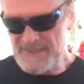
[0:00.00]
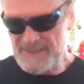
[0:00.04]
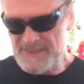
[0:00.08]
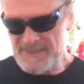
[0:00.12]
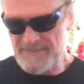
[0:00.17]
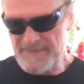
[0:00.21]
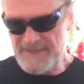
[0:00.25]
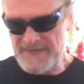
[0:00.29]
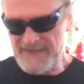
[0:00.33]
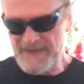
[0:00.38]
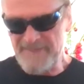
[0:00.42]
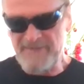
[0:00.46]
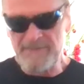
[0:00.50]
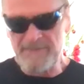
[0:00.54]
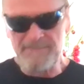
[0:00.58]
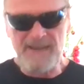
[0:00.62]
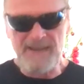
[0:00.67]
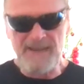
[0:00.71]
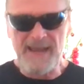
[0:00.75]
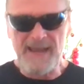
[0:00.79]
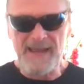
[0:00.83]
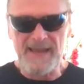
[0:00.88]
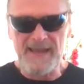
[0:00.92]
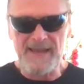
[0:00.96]
Just about every
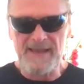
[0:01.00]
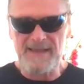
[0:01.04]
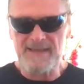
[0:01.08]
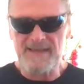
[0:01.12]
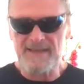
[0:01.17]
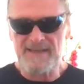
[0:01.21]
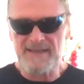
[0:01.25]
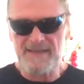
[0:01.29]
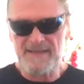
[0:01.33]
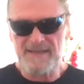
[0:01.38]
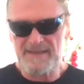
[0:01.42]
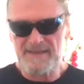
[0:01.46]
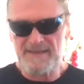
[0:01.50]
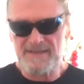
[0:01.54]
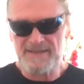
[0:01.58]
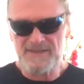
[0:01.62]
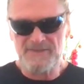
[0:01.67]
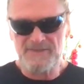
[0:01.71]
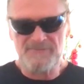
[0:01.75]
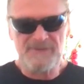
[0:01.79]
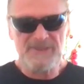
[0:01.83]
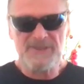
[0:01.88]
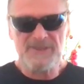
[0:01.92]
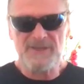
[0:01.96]
player
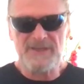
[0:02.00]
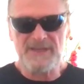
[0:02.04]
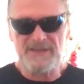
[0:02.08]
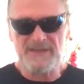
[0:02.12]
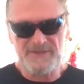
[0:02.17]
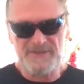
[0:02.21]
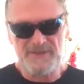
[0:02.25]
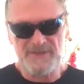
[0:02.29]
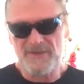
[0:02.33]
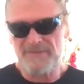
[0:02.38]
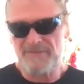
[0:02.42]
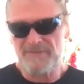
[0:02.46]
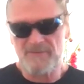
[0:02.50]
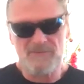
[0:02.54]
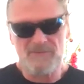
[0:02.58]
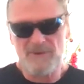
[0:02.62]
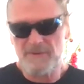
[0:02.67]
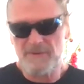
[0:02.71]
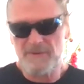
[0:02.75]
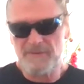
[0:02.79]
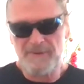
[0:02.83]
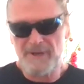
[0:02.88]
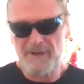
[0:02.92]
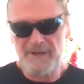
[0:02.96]
is originally a
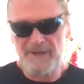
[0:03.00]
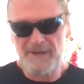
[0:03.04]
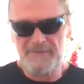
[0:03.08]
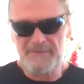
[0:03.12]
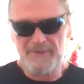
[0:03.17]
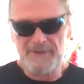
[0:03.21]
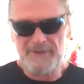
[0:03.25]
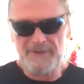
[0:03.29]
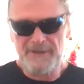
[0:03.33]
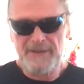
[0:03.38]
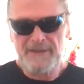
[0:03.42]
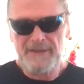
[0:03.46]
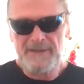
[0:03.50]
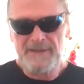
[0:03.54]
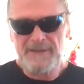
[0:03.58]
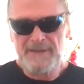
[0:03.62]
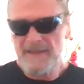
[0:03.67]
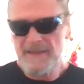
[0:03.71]
surfer or a bodyboarder.